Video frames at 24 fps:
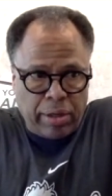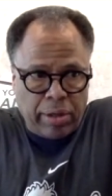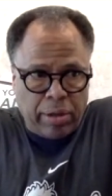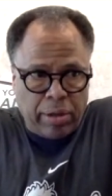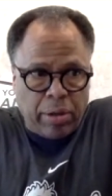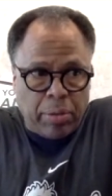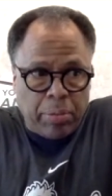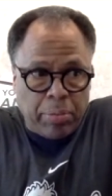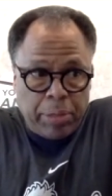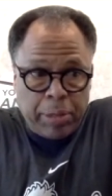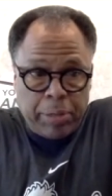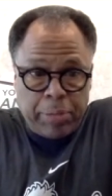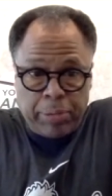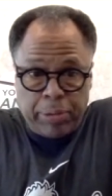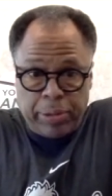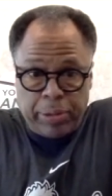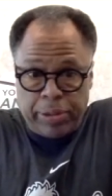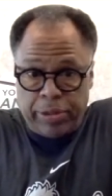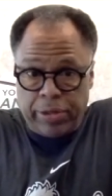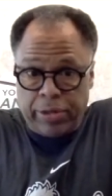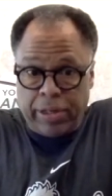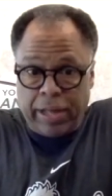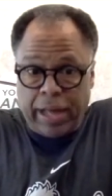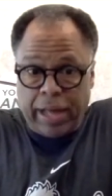people in
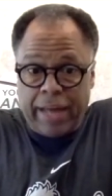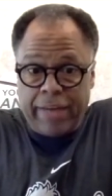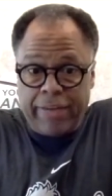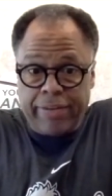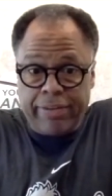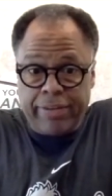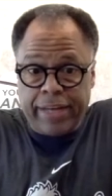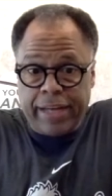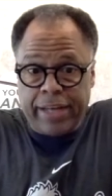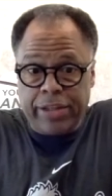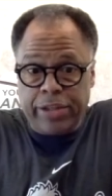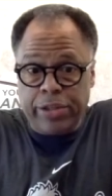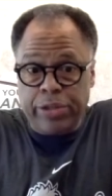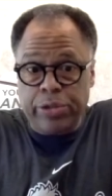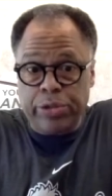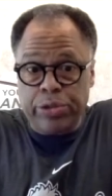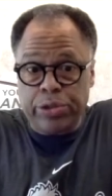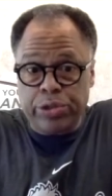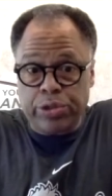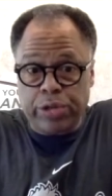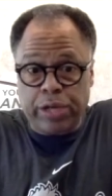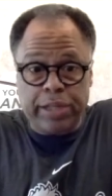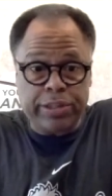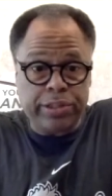your life that you
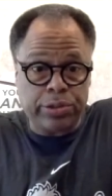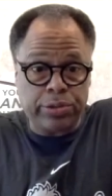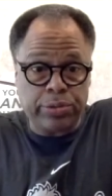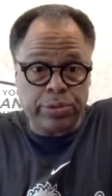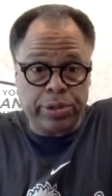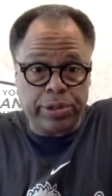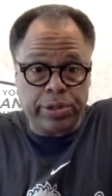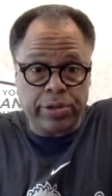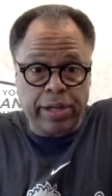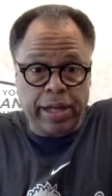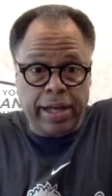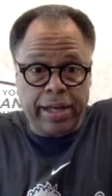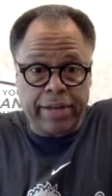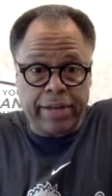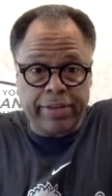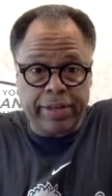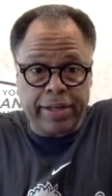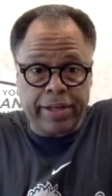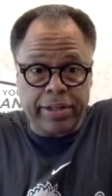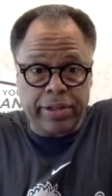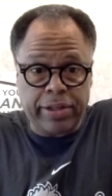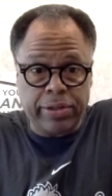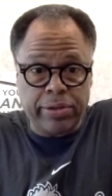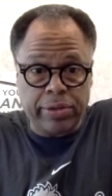trust with your life,
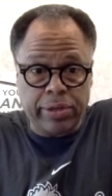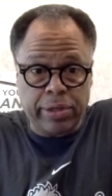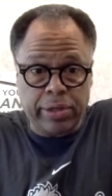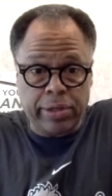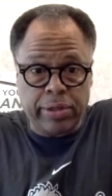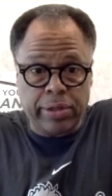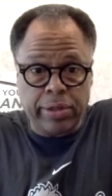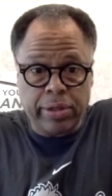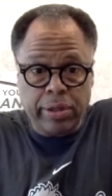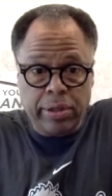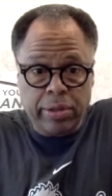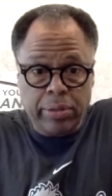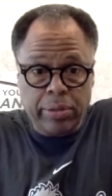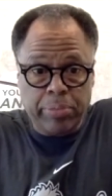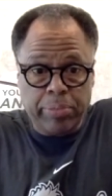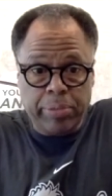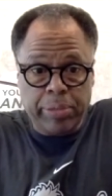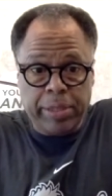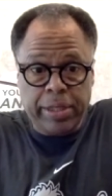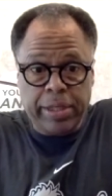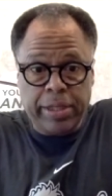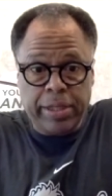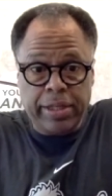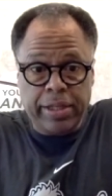that you can
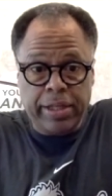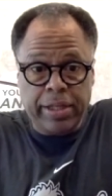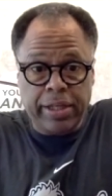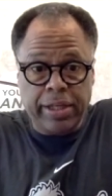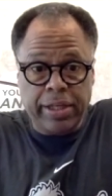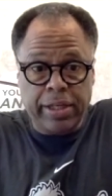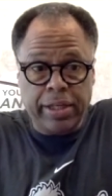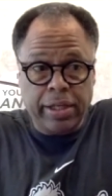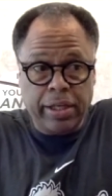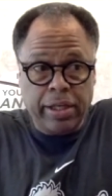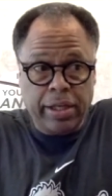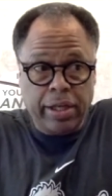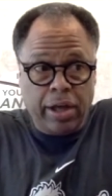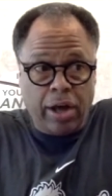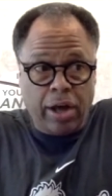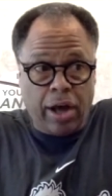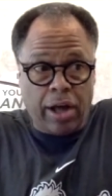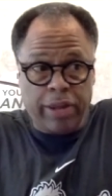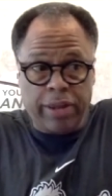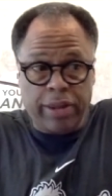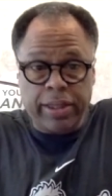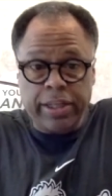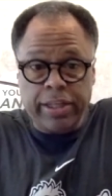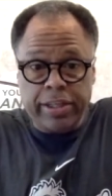be the
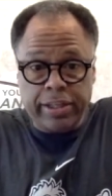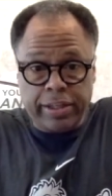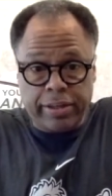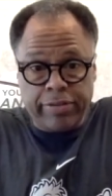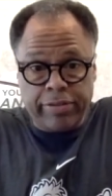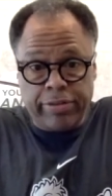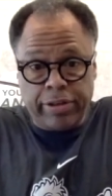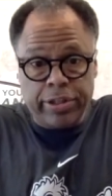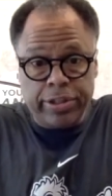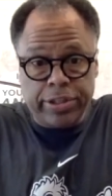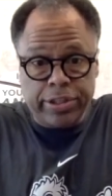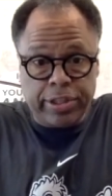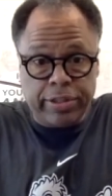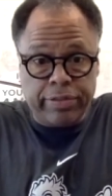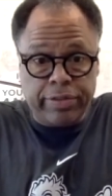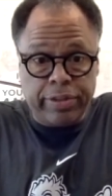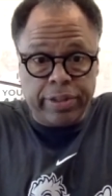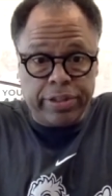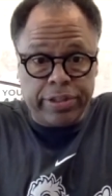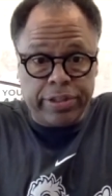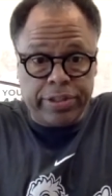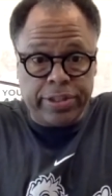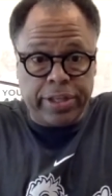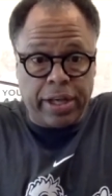authentic version of
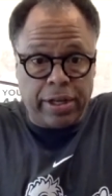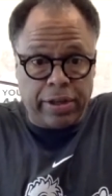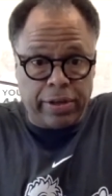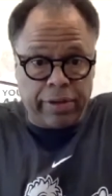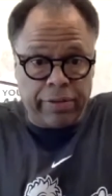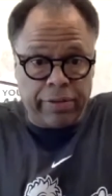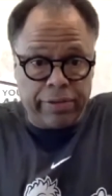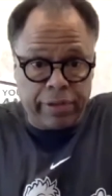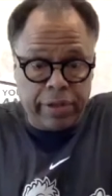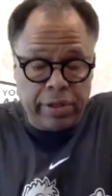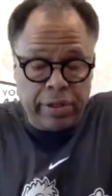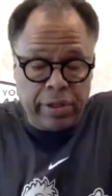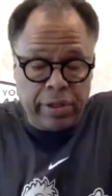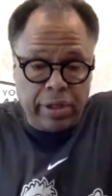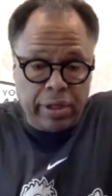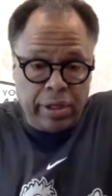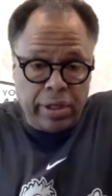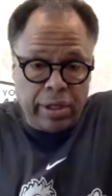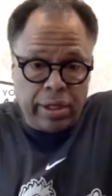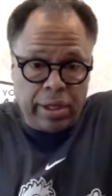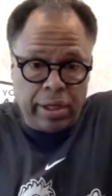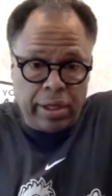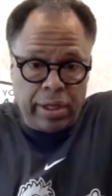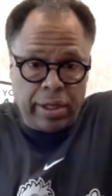yourself,
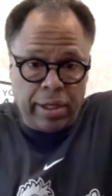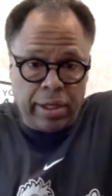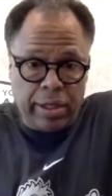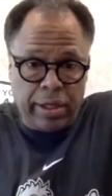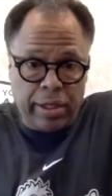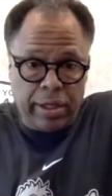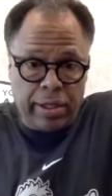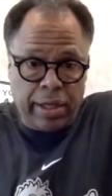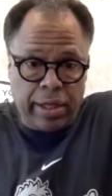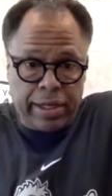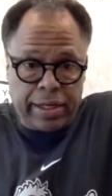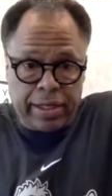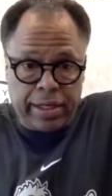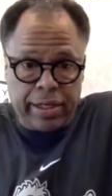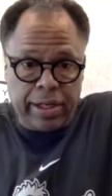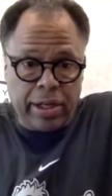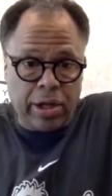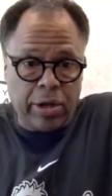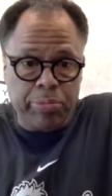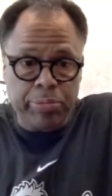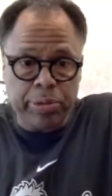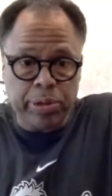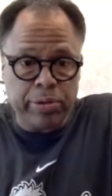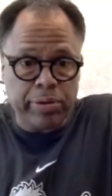yeah, and that can
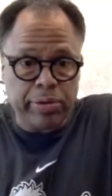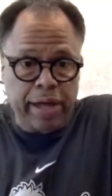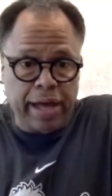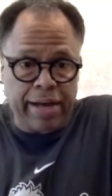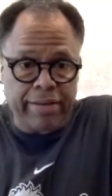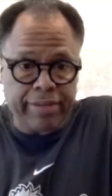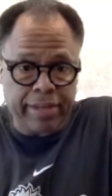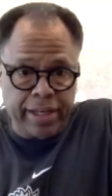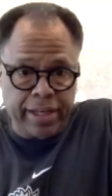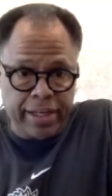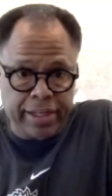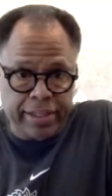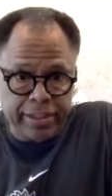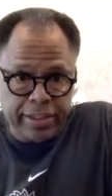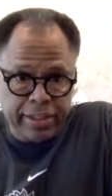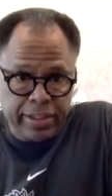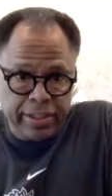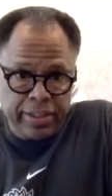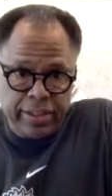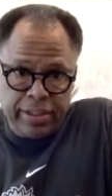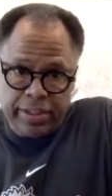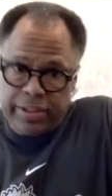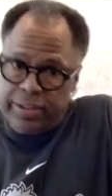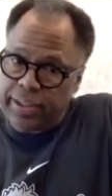help you navigate
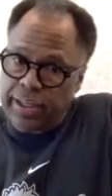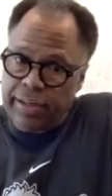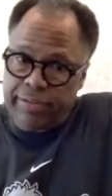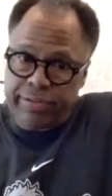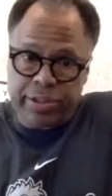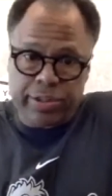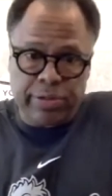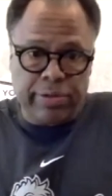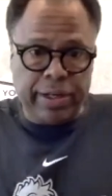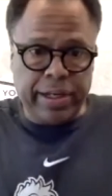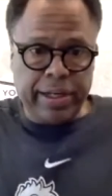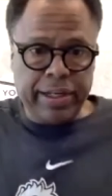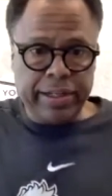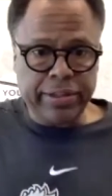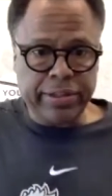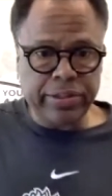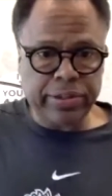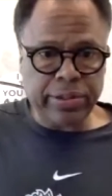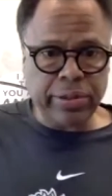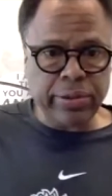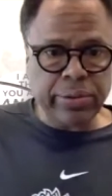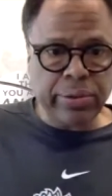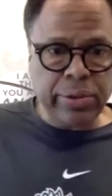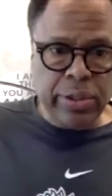tough terrain.
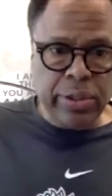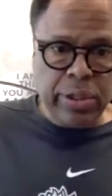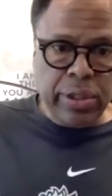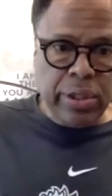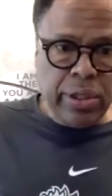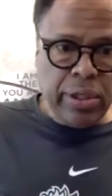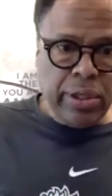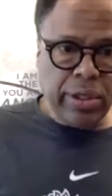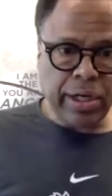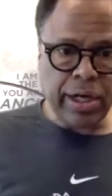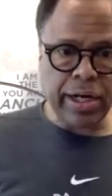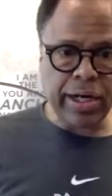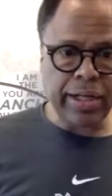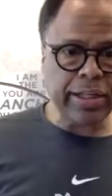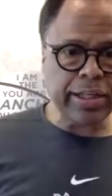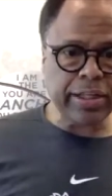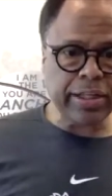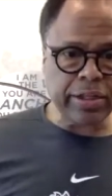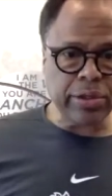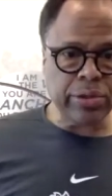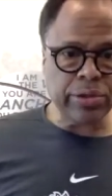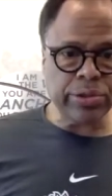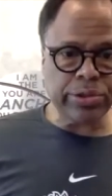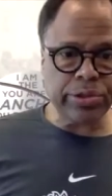So I think
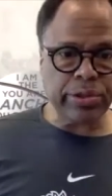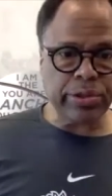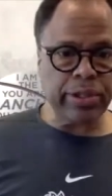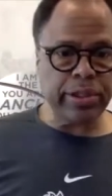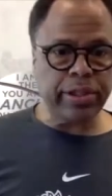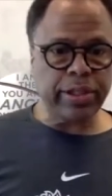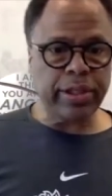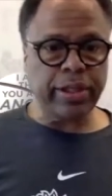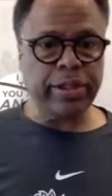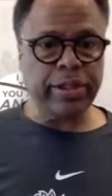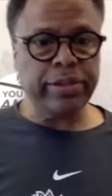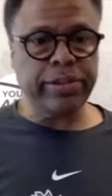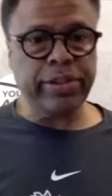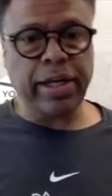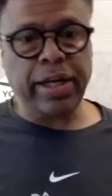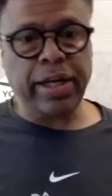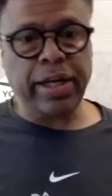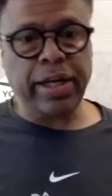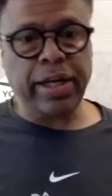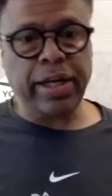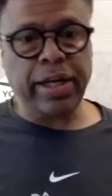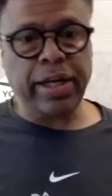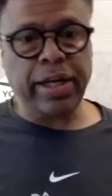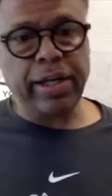those are the things that
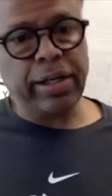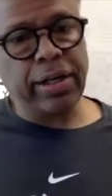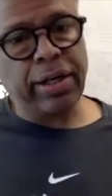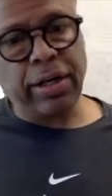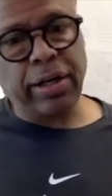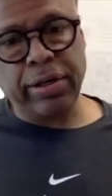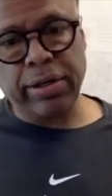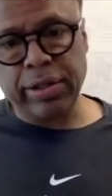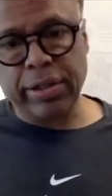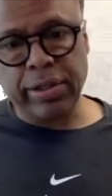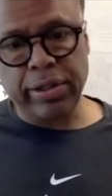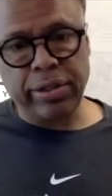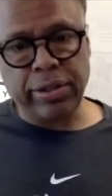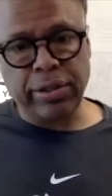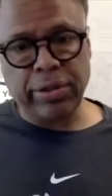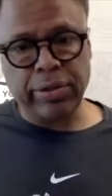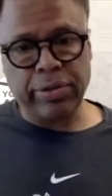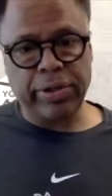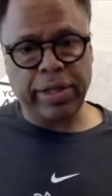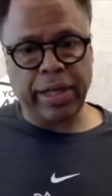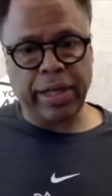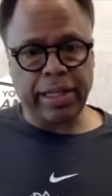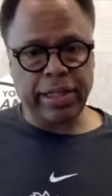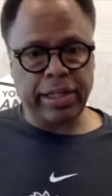are, you know,
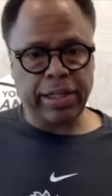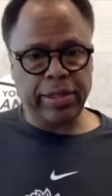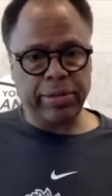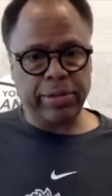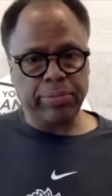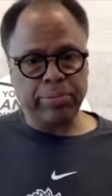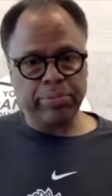daily